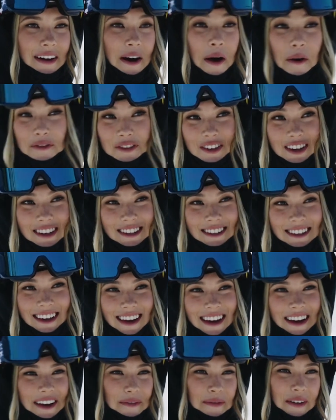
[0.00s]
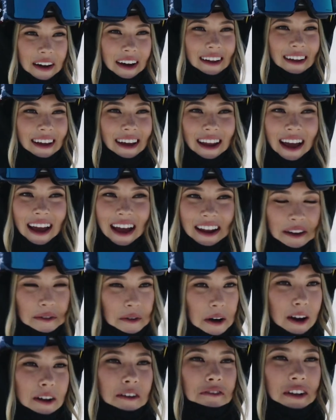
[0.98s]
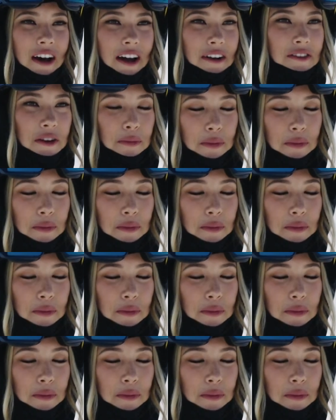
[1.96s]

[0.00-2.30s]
Hopefully skiing, but in any walk of life,